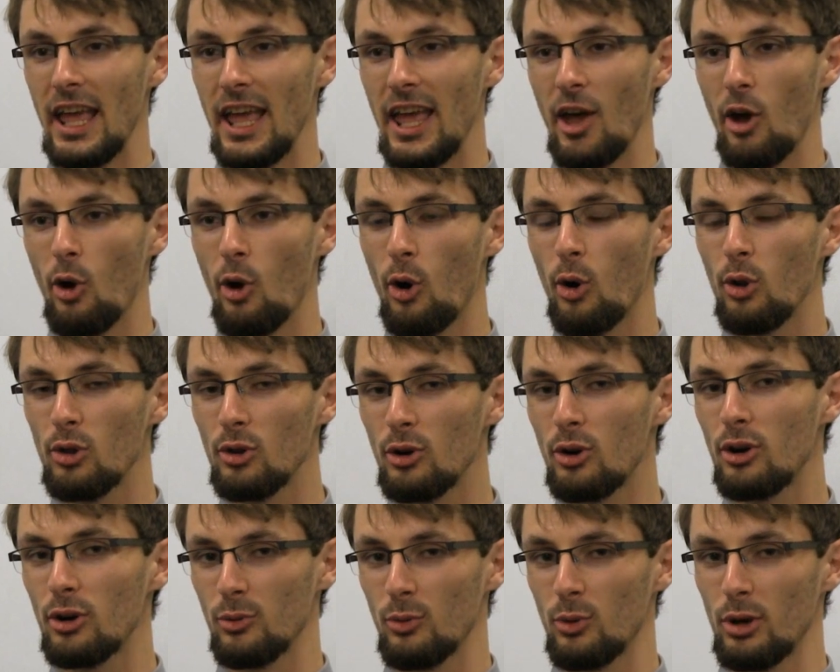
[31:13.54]
all the
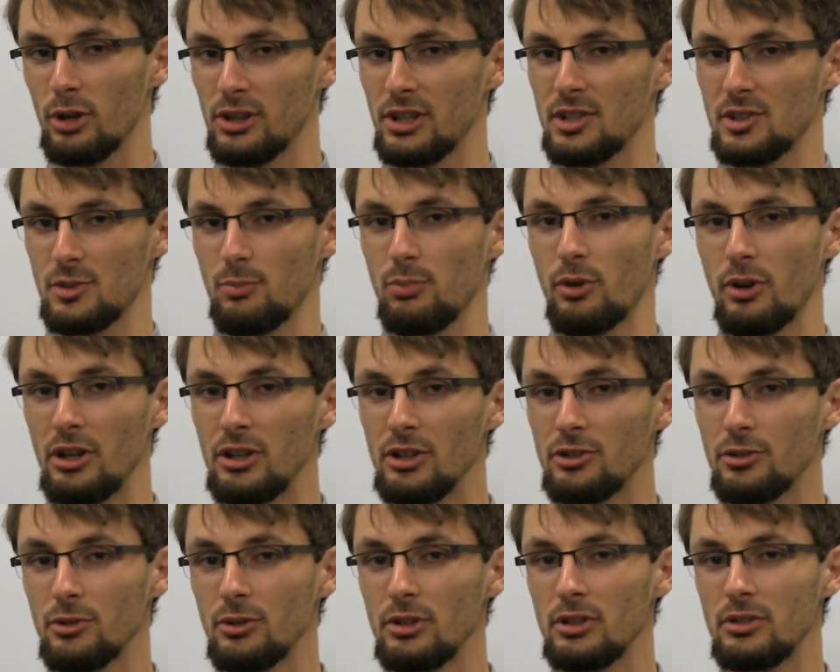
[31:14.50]
hard work that's put
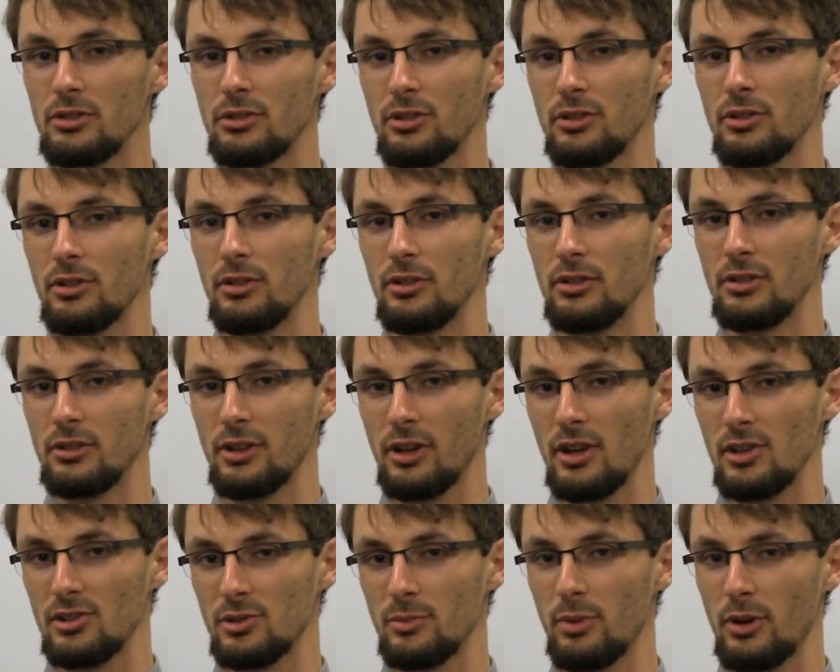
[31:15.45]
into it could
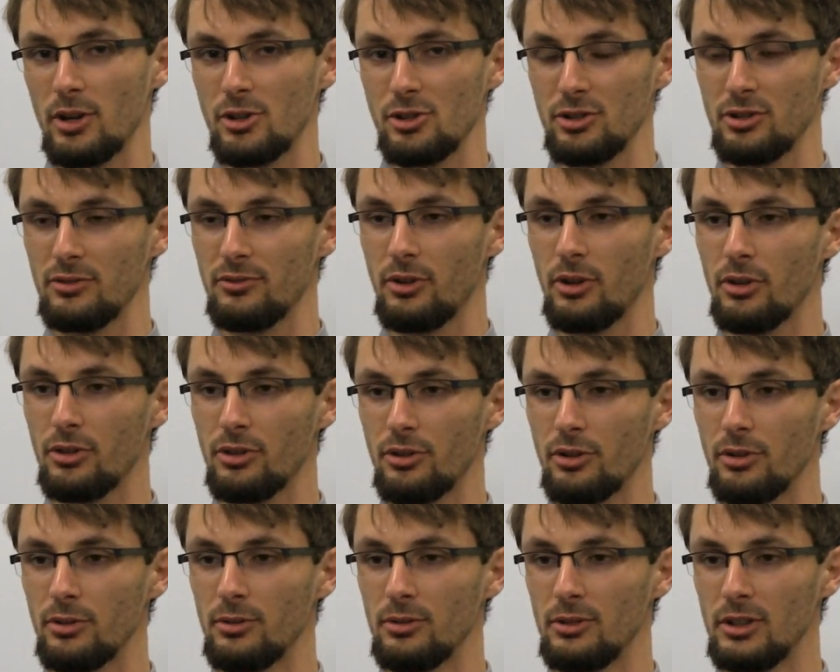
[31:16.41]
cause the project to fall
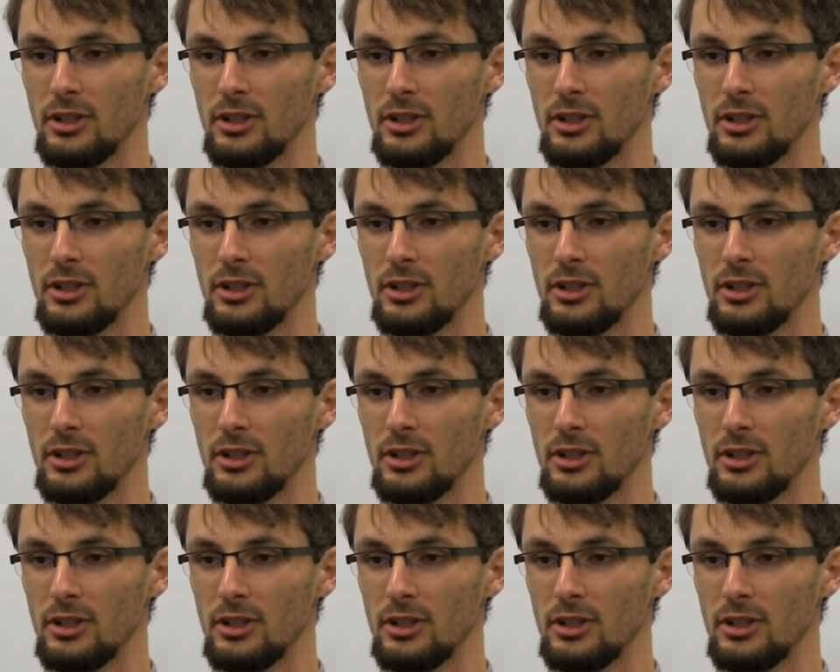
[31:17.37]
through.